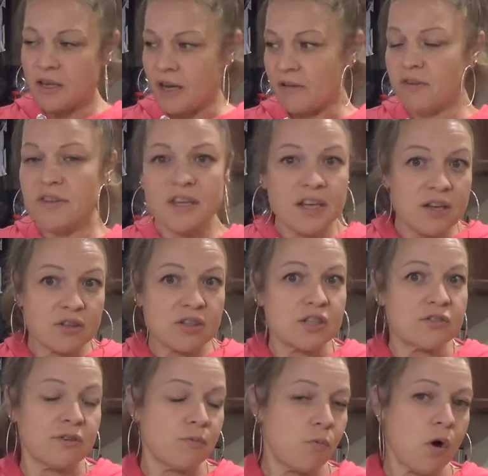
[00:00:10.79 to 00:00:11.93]
Everything else is
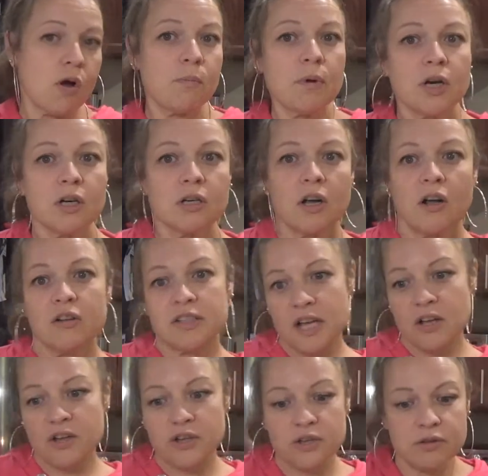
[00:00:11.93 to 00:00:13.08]
from Walmart. I'll
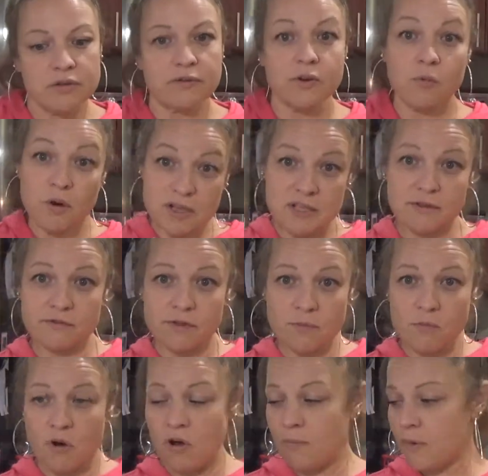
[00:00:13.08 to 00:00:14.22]
tell you if it wasn't from
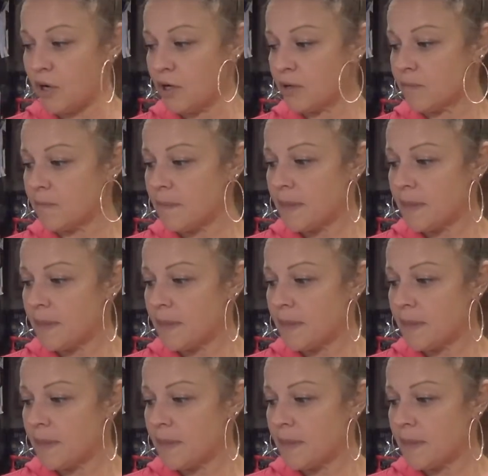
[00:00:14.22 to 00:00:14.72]
Walmart.